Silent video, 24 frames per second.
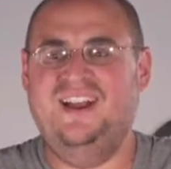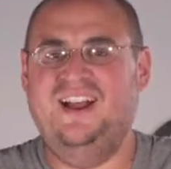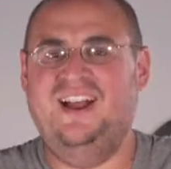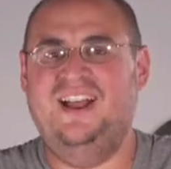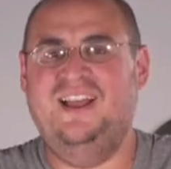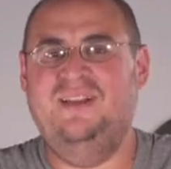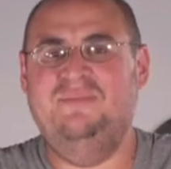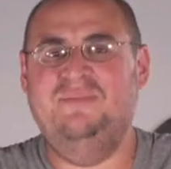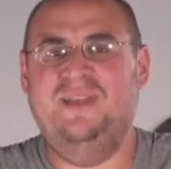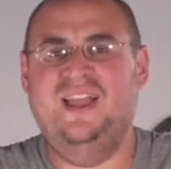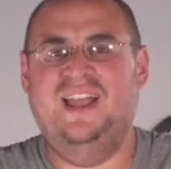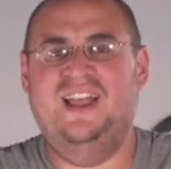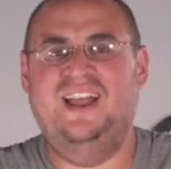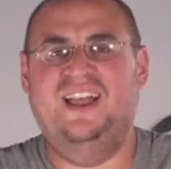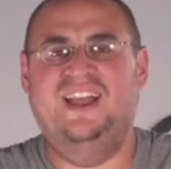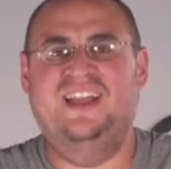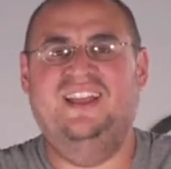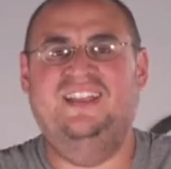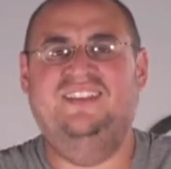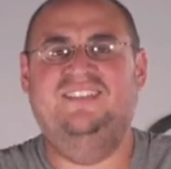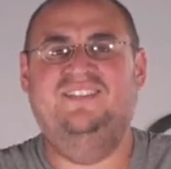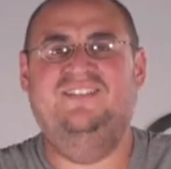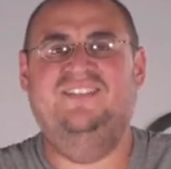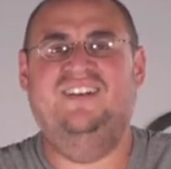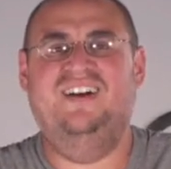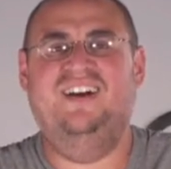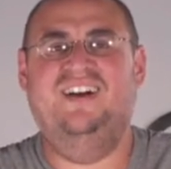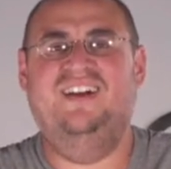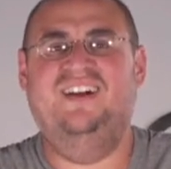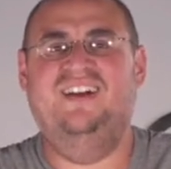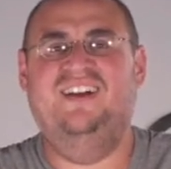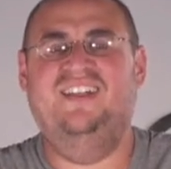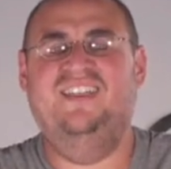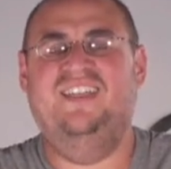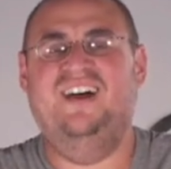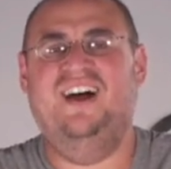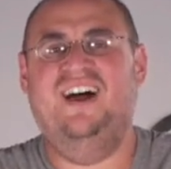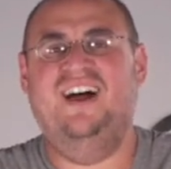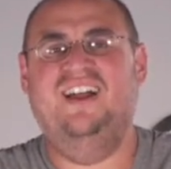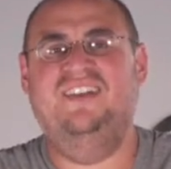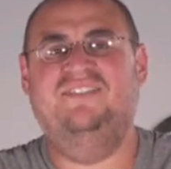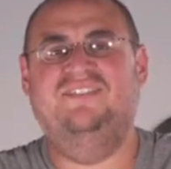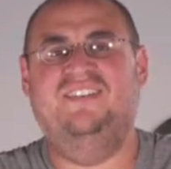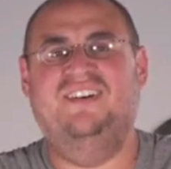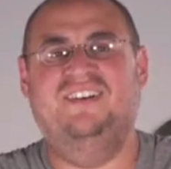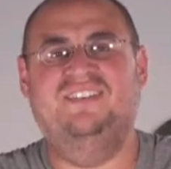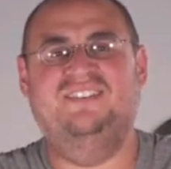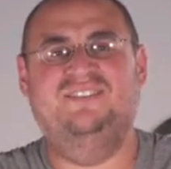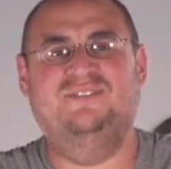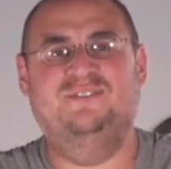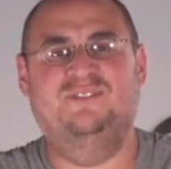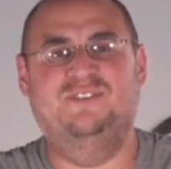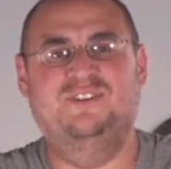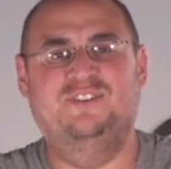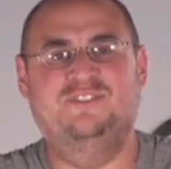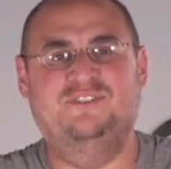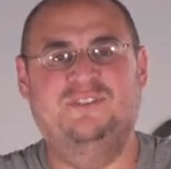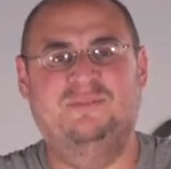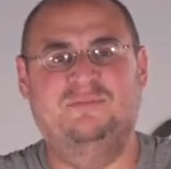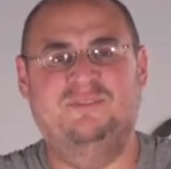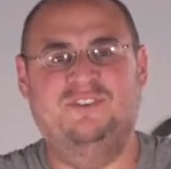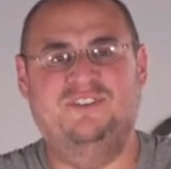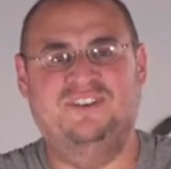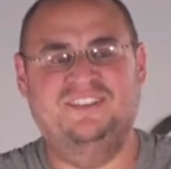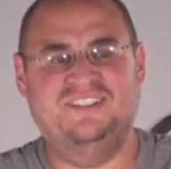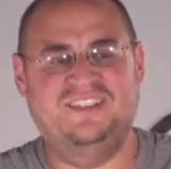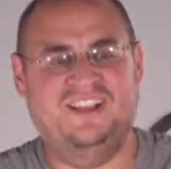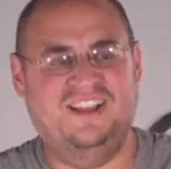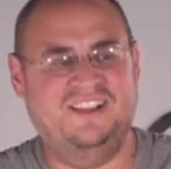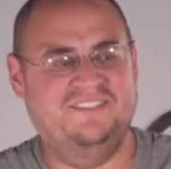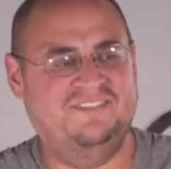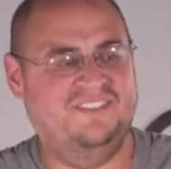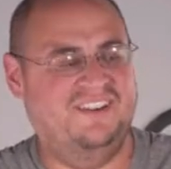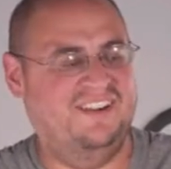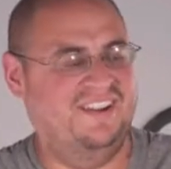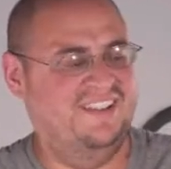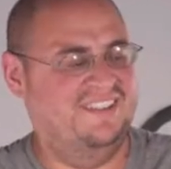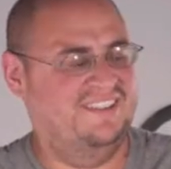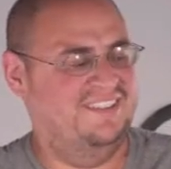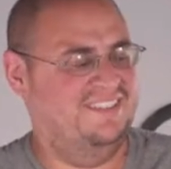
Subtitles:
I'm at the Hi-Fi store, Dreaminoids Hi-Fi.